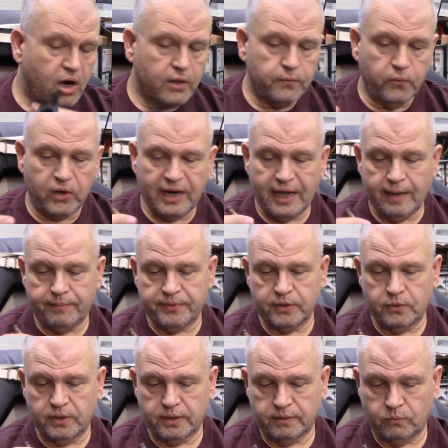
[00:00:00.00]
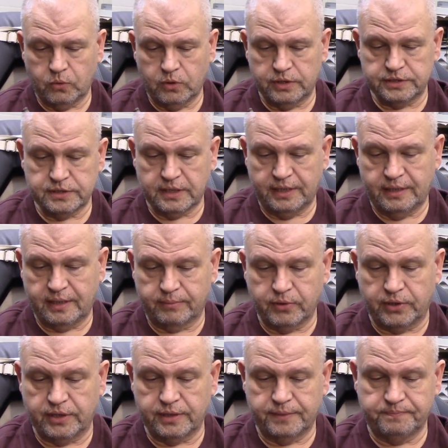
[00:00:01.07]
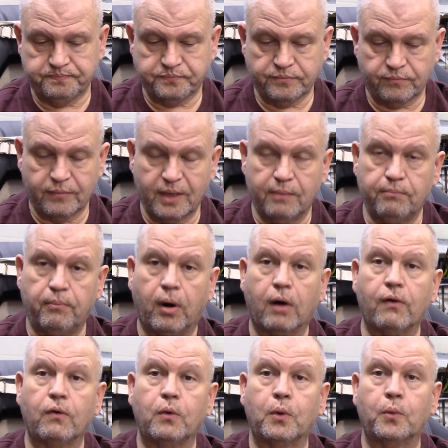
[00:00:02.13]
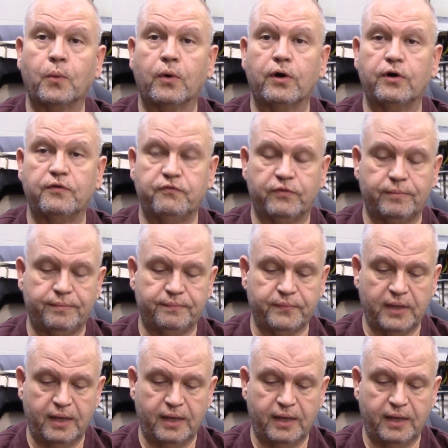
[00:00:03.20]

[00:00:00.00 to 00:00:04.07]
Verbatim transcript: what happened was, and I'm going to borrow a word from